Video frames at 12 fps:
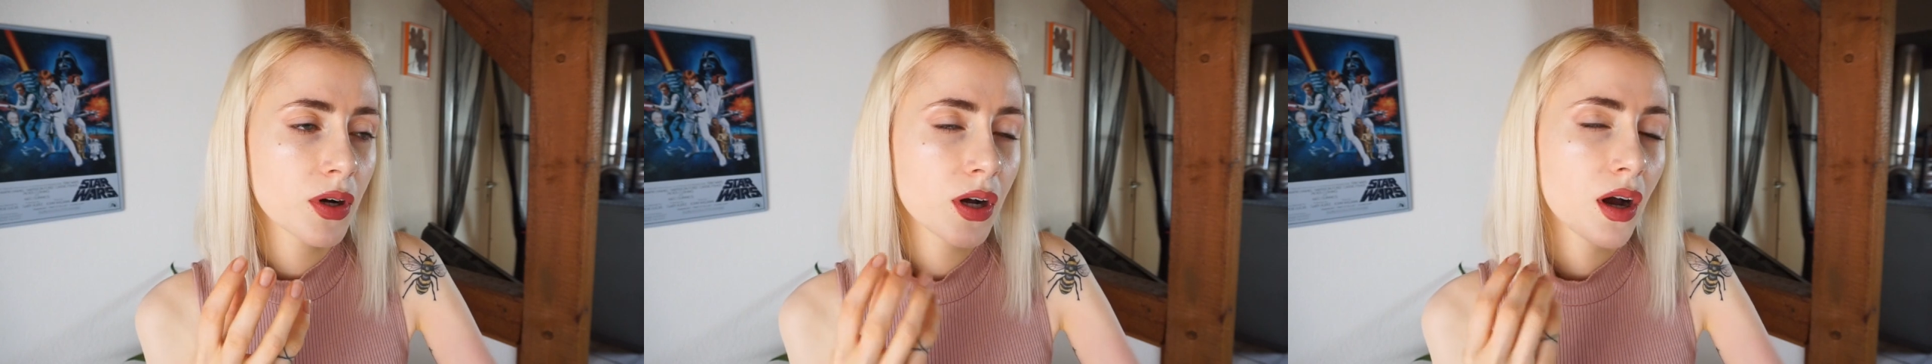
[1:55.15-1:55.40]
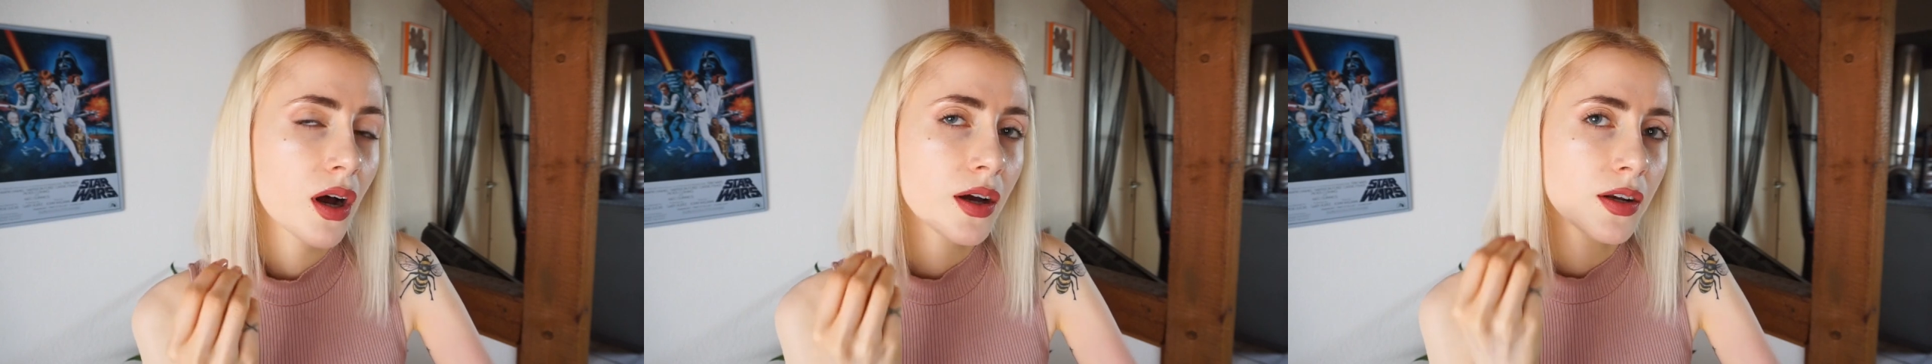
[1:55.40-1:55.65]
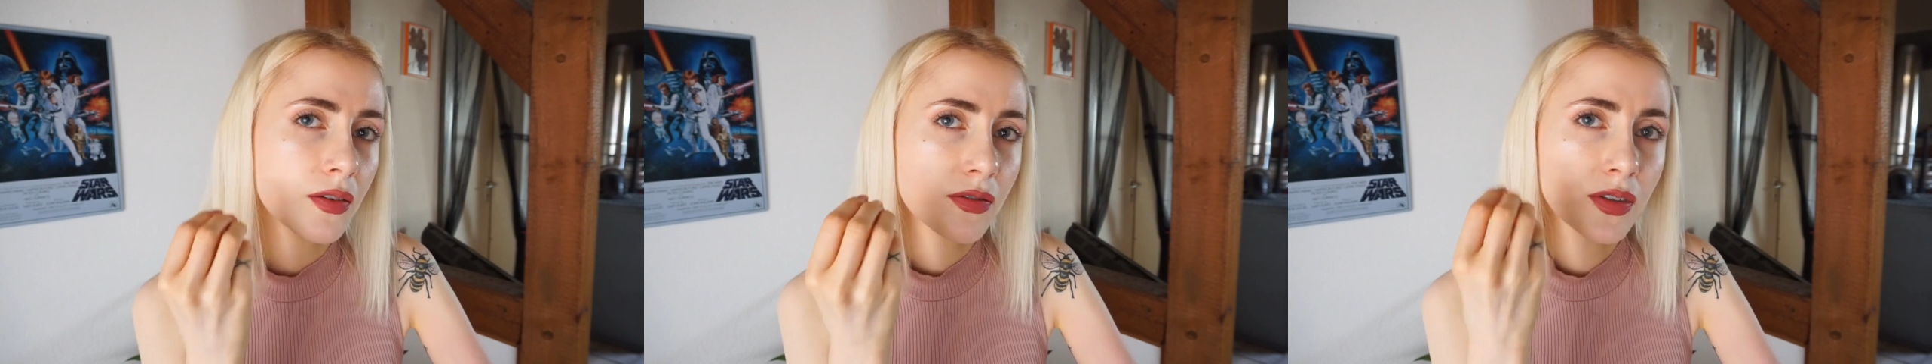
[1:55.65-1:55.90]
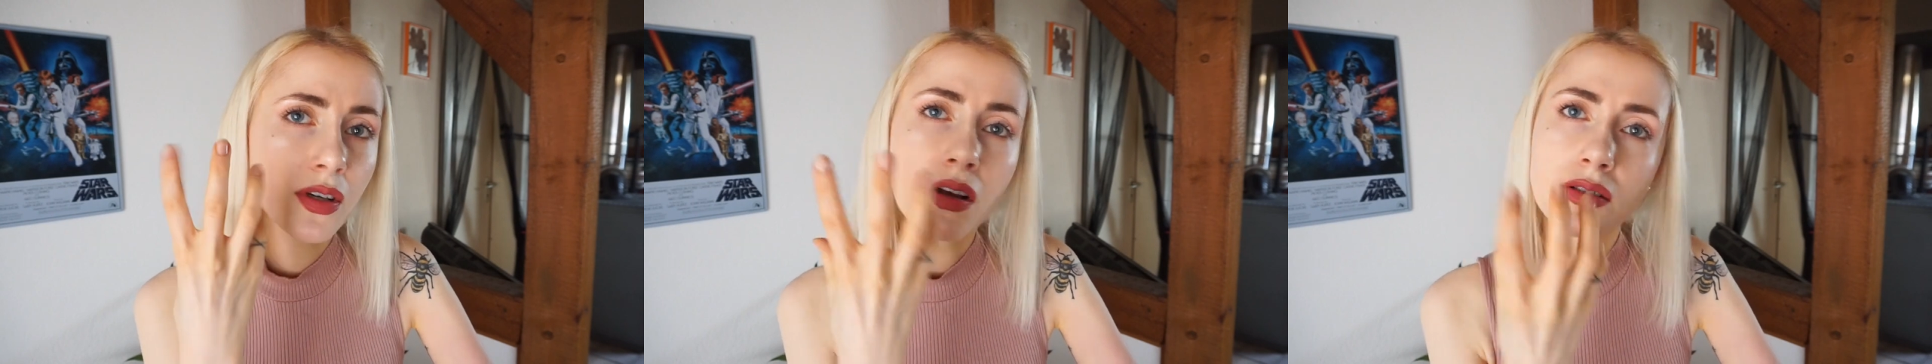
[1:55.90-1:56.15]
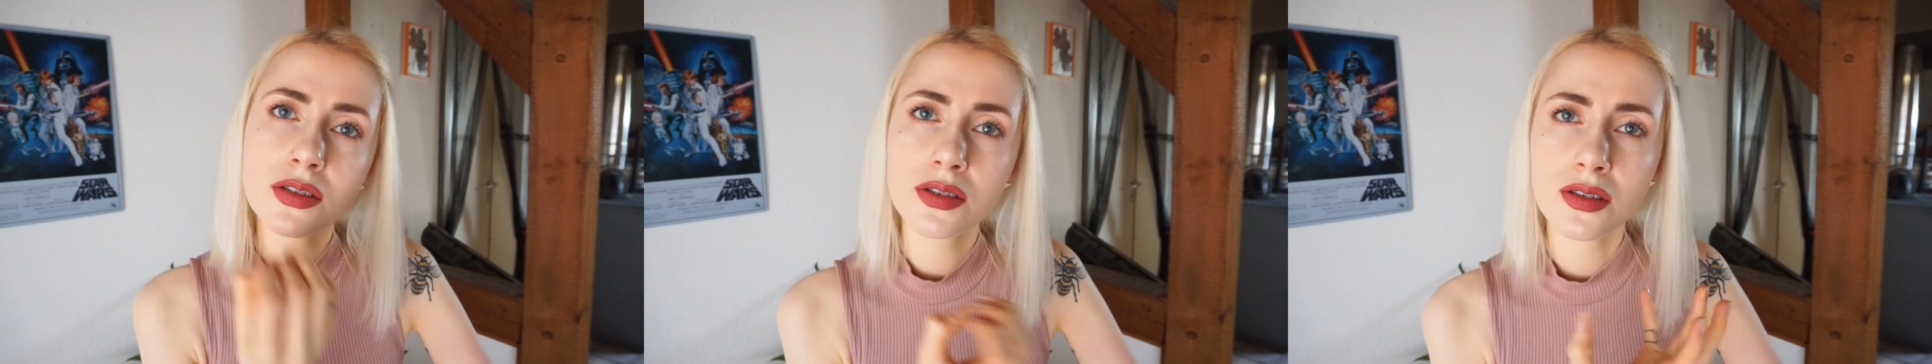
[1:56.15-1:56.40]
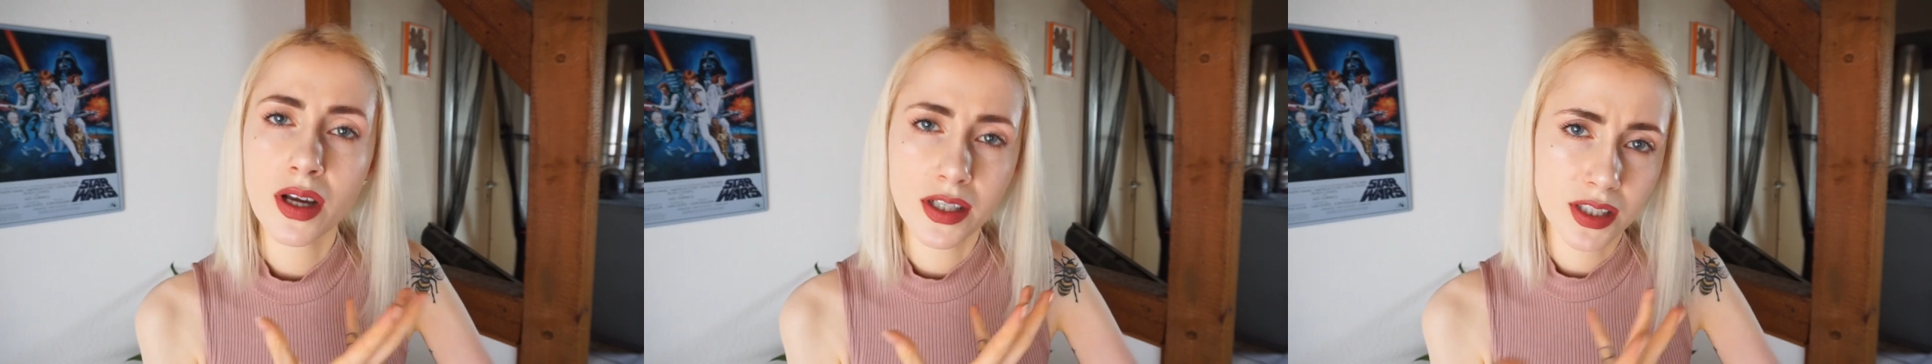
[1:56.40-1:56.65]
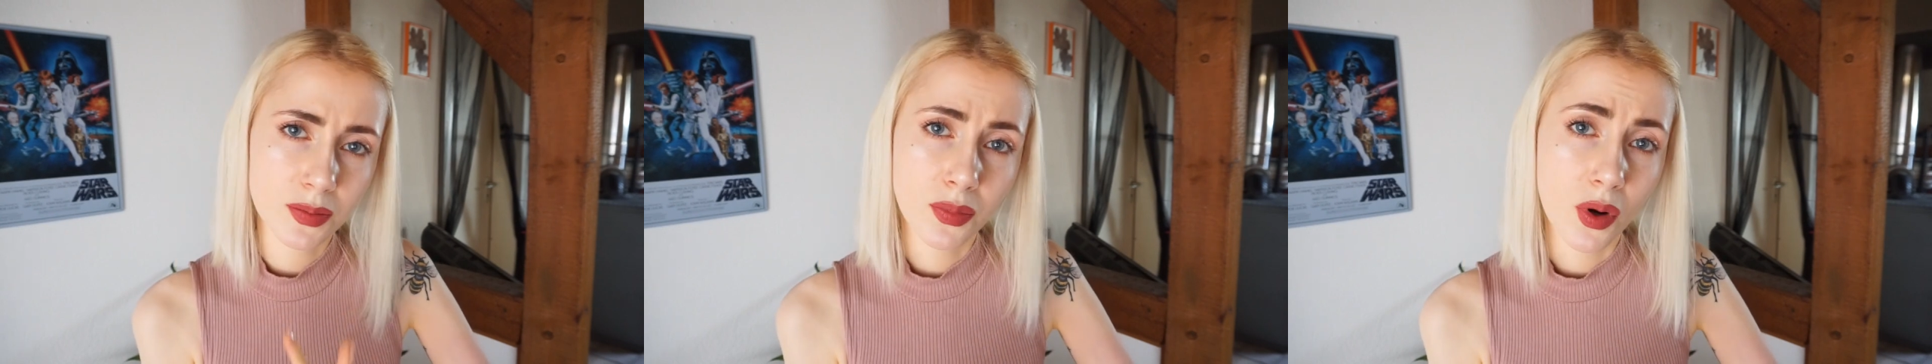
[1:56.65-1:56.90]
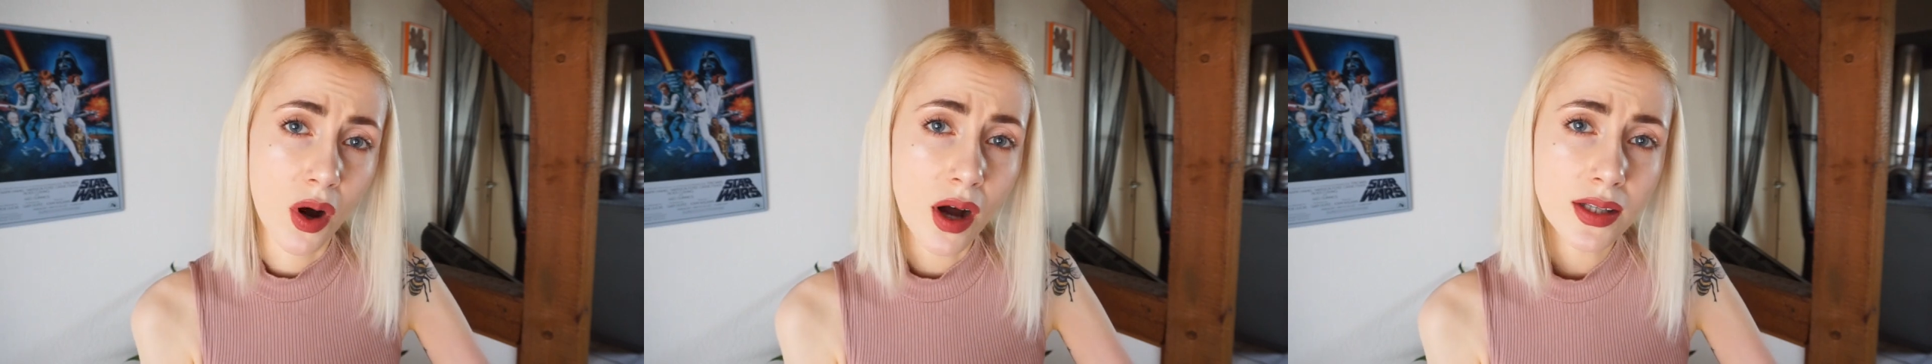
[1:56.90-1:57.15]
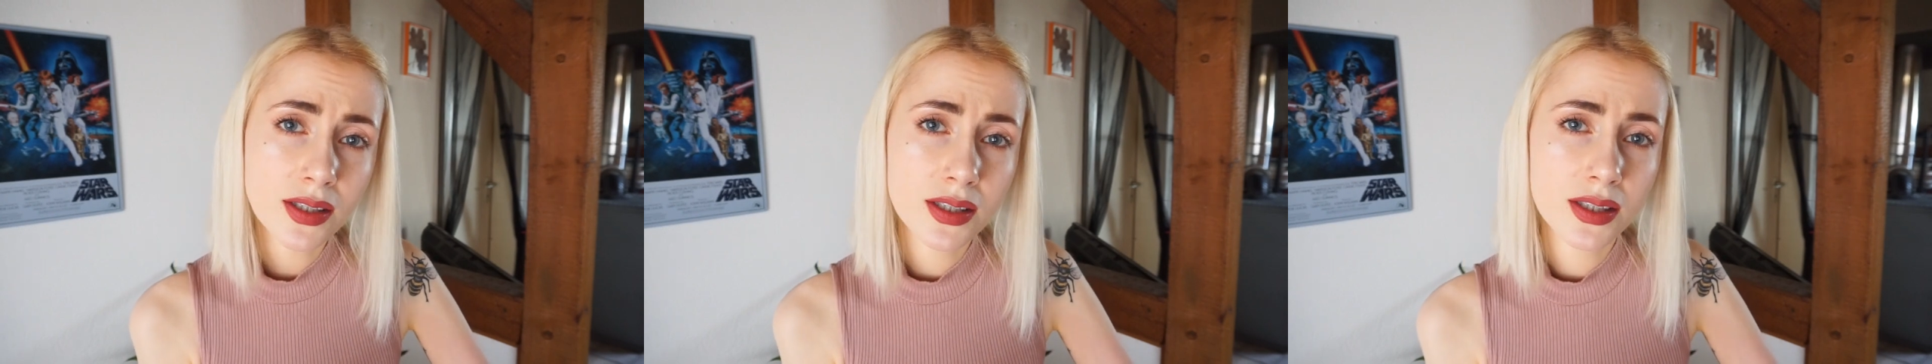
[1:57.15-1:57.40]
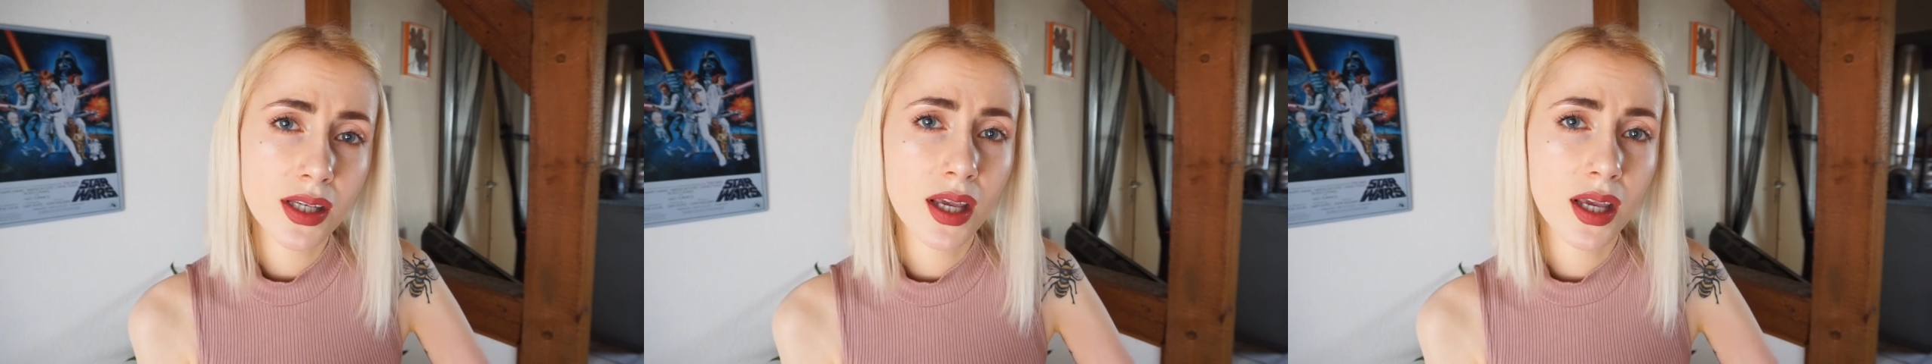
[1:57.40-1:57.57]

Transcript: kind of not so nice spots